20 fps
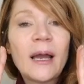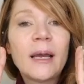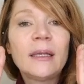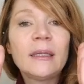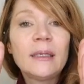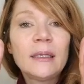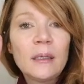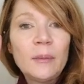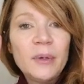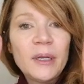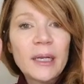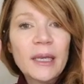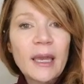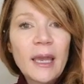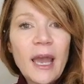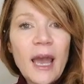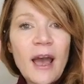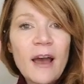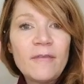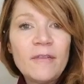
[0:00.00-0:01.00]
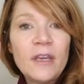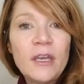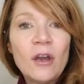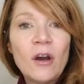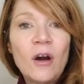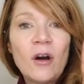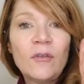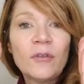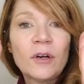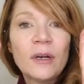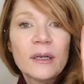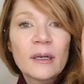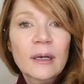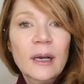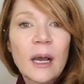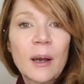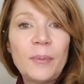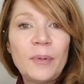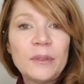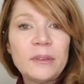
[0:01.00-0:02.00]
a little bit of cavi over it in a
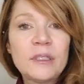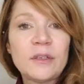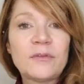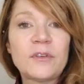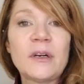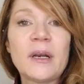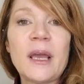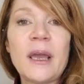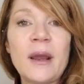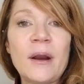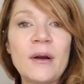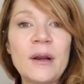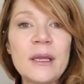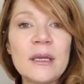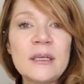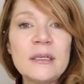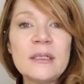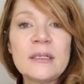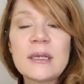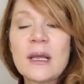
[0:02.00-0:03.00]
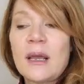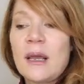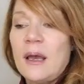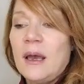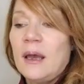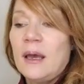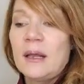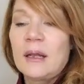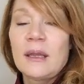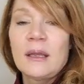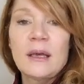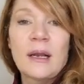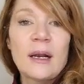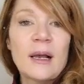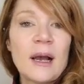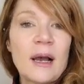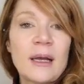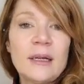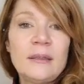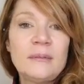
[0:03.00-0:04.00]
couple different areas, and then
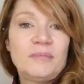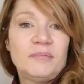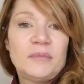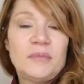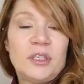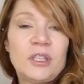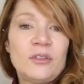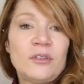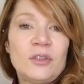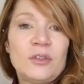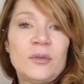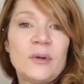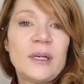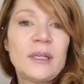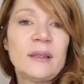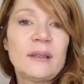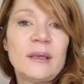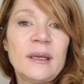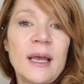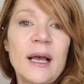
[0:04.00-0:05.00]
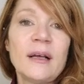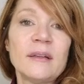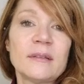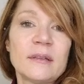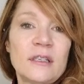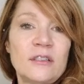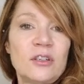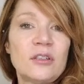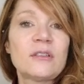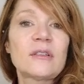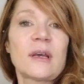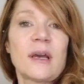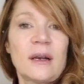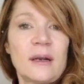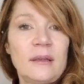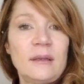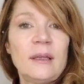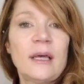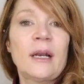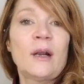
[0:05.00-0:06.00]
I didn't do anything else. I just kind
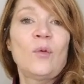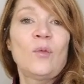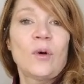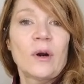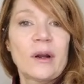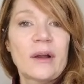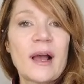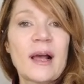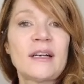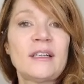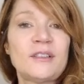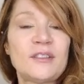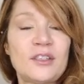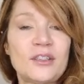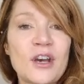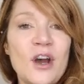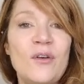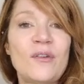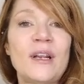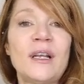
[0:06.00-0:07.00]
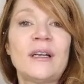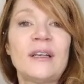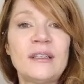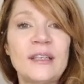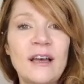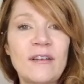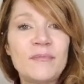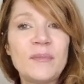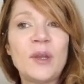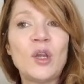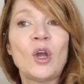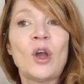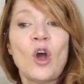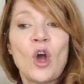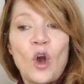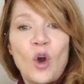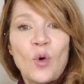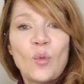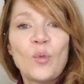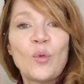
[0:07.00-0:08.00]
of let it work on its own, and it left me
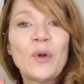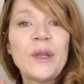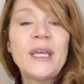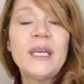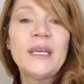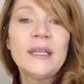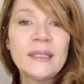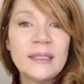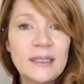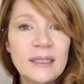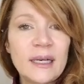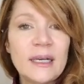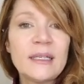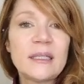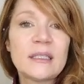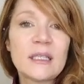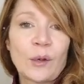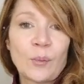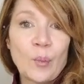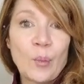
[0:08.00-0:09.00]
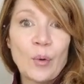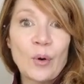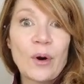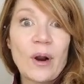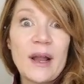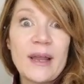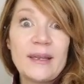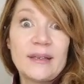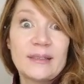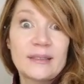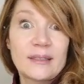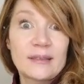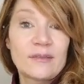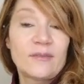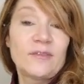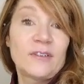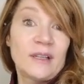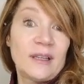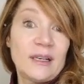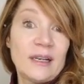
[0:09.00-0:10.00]
really nice and bright
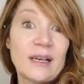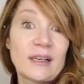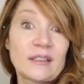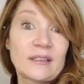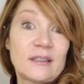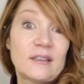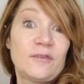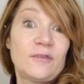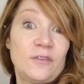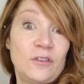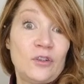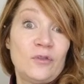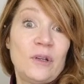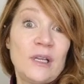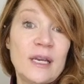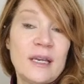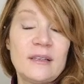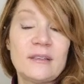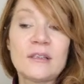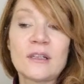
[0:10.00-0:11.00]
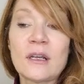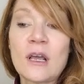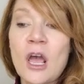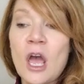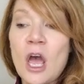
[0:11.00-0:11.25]
for the next few days.